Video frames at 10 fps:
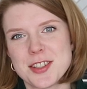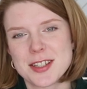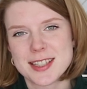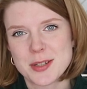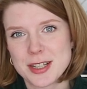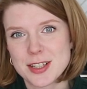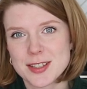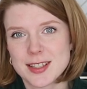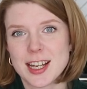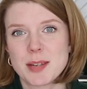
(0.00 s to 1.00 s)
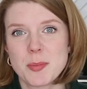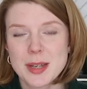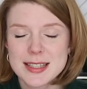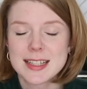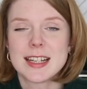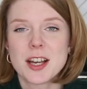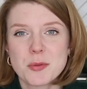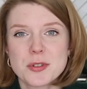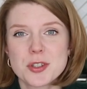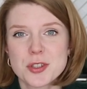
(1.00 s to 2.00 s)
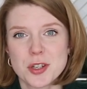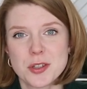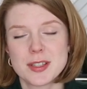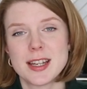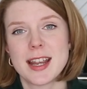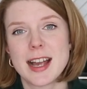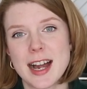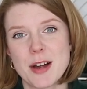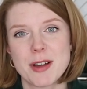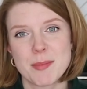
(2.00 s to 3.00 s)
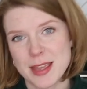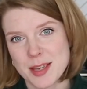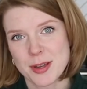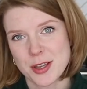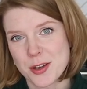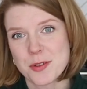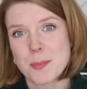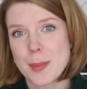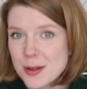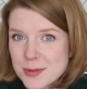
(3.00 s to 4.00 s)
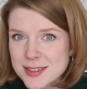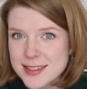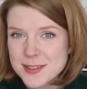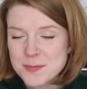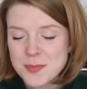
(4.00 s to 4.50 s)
you can see what it looks like, but basically I want to show you today how I make my own mounts,